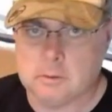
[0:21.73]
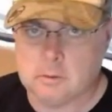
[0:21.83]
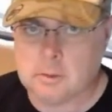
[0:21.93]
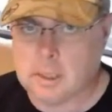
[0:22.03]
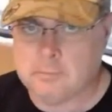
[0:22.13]

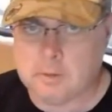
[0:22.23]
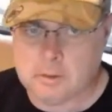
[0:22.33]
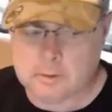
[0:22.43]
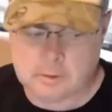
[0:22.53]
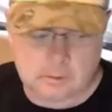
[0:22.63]
So, kind of
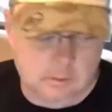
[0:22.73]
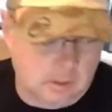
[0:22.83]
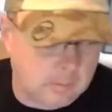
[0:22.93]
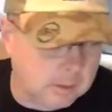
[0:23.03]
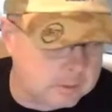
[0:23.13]
a
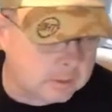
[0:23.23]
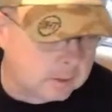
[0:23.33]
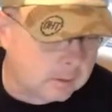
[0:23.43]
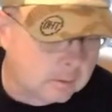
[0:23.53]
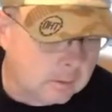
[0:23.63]
double-edged
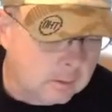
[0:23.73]
thing here.